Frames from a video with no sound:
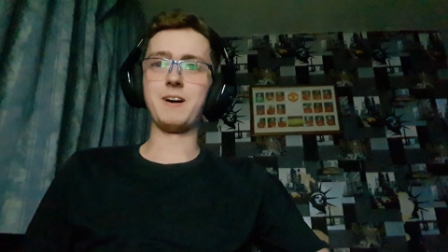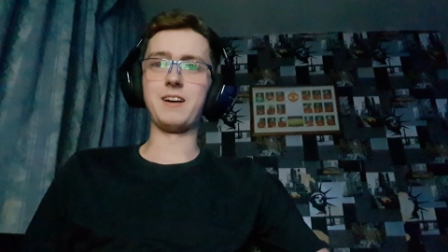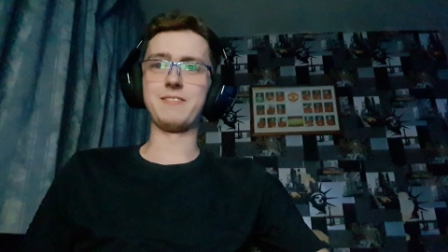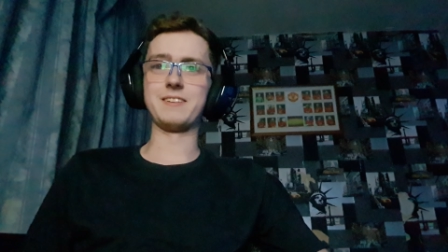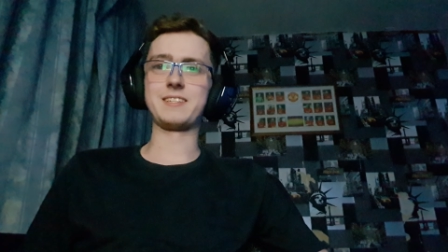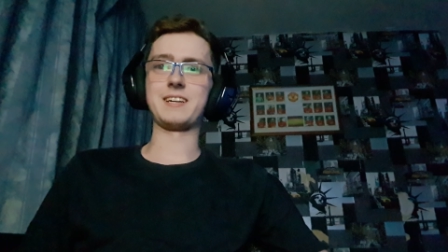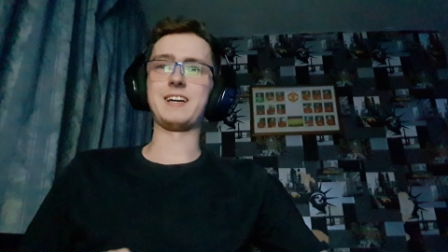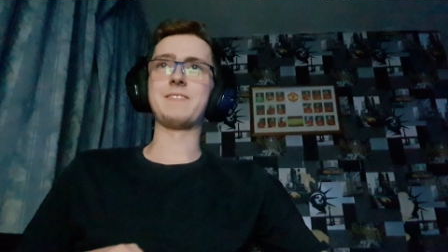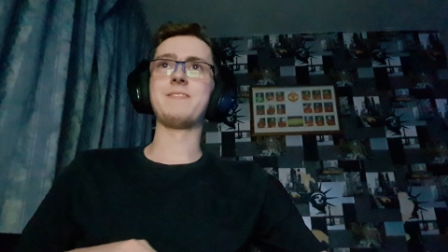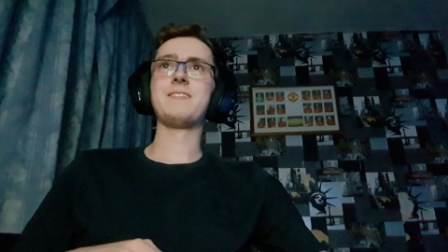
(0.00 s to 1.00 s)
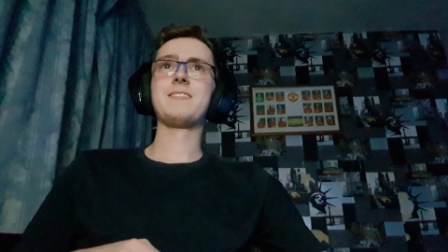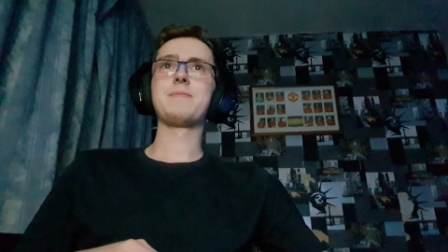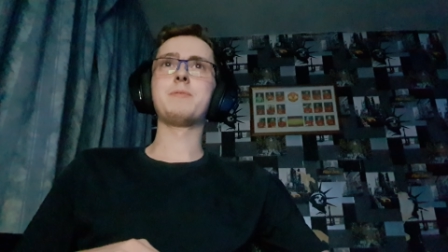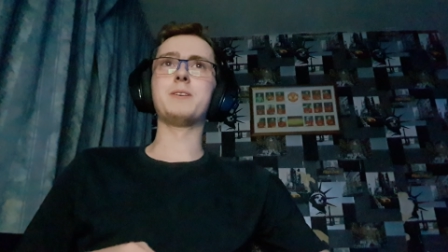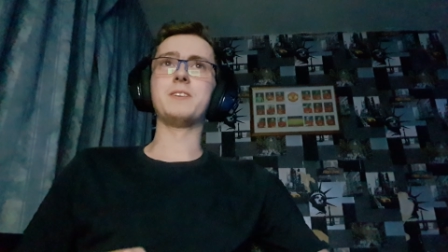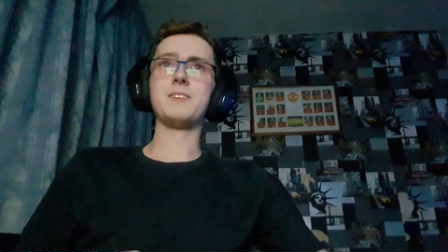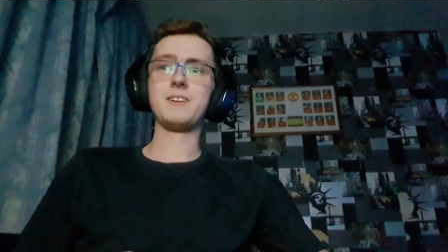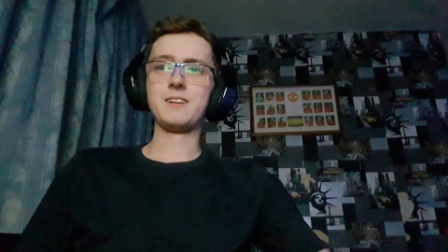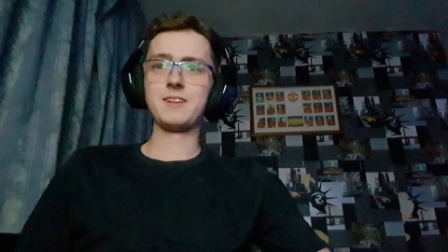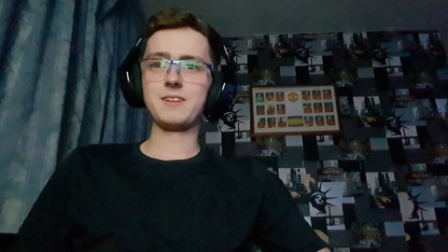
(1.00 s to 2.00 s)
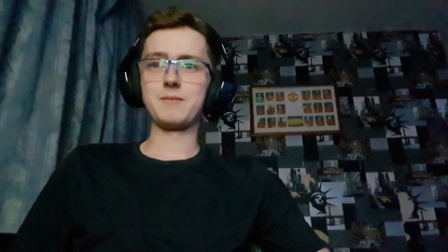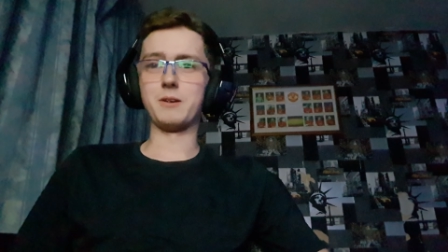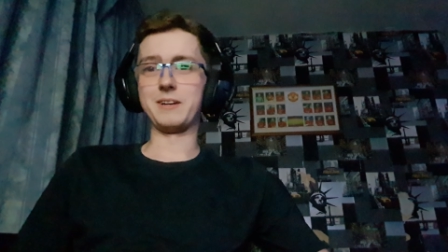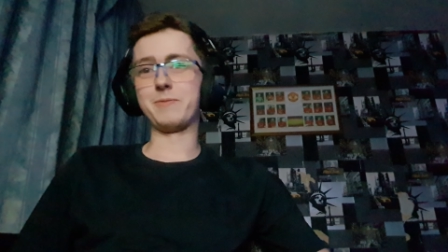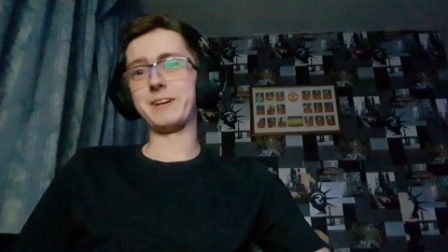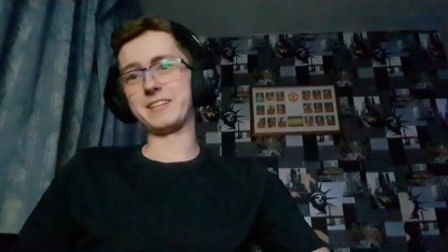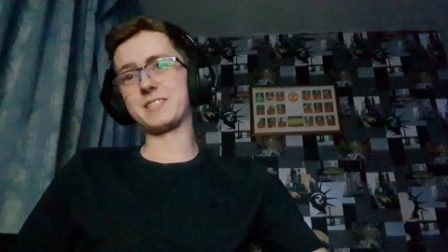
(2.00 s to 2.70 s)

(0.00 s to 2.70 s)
half the time, but, but in, in, the